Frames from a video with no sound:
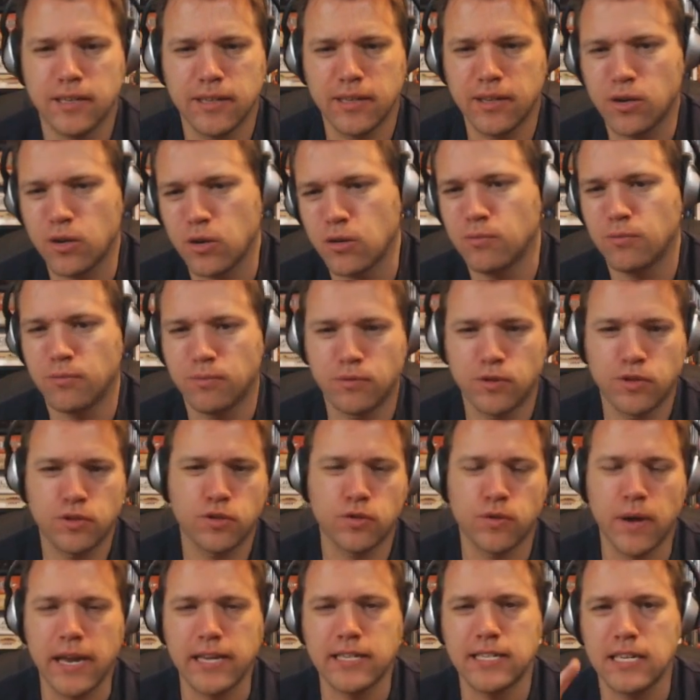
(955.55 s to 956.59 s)
you know,
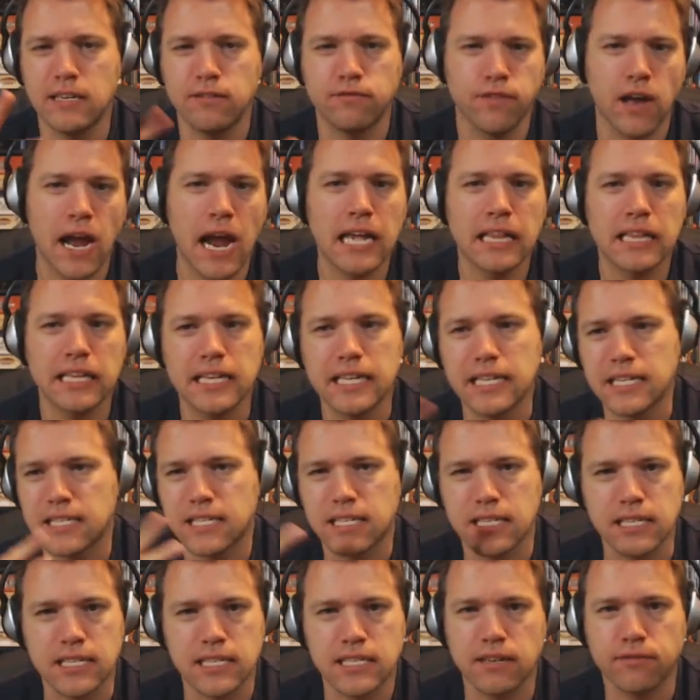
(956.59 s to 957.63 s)
crazy
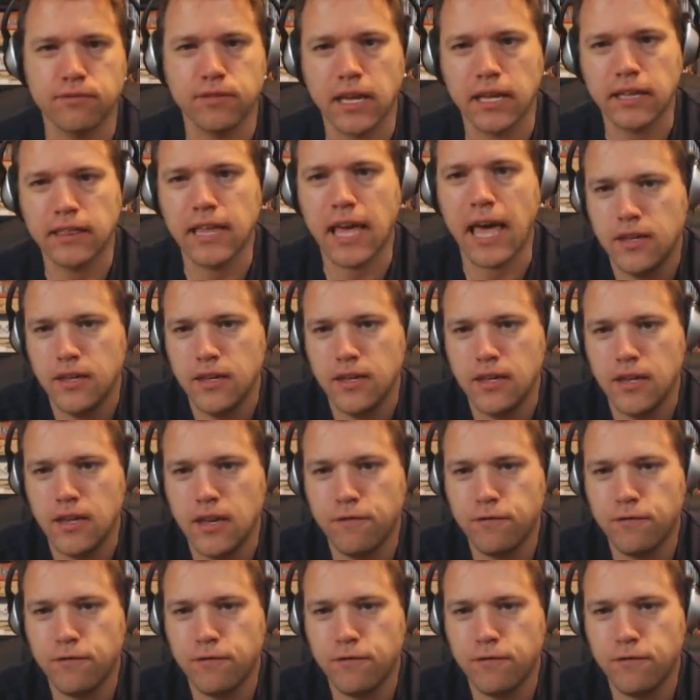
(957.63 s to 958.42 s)
violence and stuff like that.